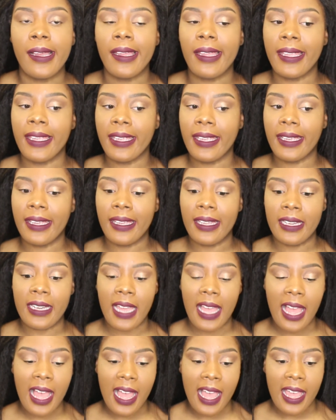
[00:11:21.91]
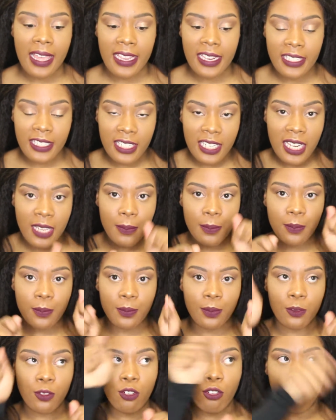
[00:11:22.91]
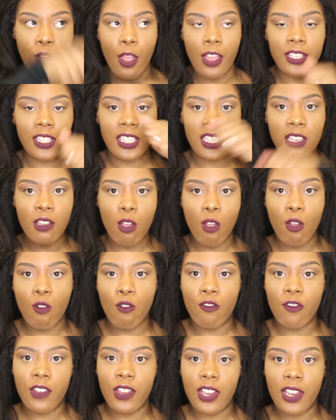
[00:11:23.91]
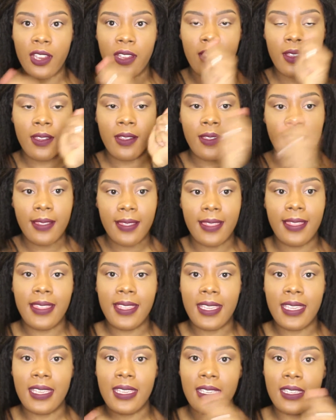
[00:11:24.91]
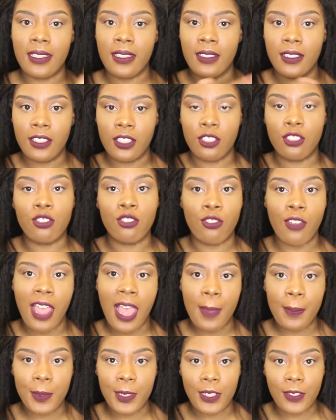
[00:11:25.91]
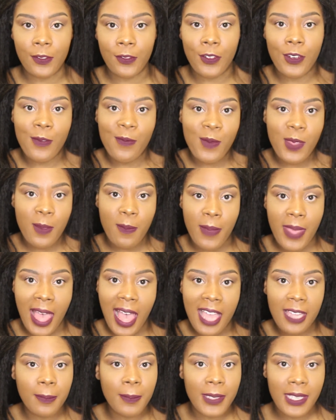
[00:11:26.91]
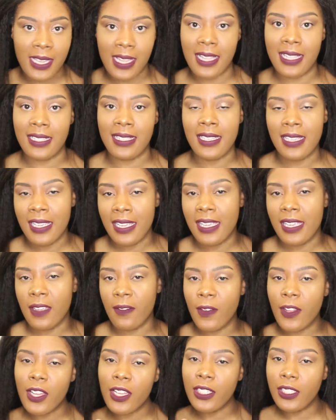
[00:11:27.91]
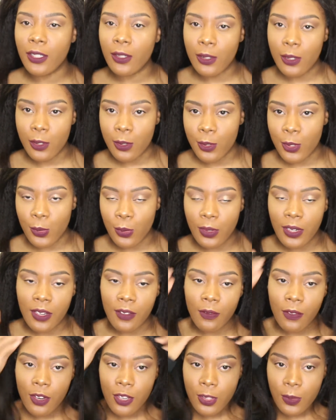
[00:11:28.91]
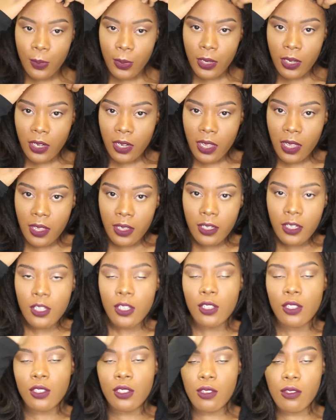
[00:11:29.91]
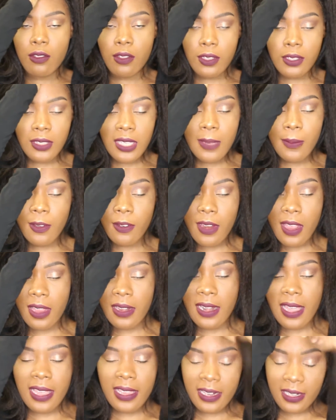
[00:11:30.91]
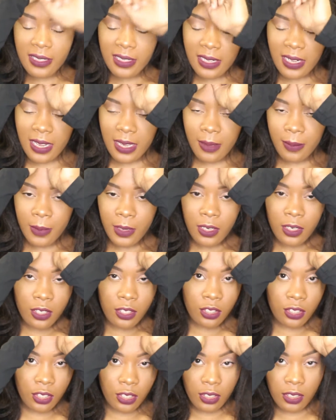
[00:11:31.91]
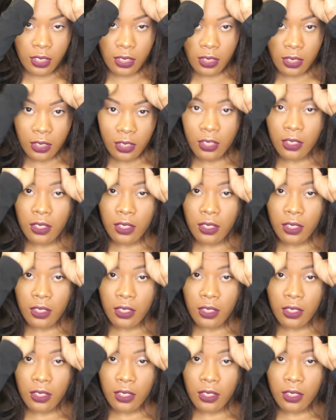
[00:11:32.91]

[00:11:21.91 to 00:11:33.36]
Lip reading: And I ended up crossing over the straps from the back because it felt a little loose when I first put it on. So this time around, I ended up just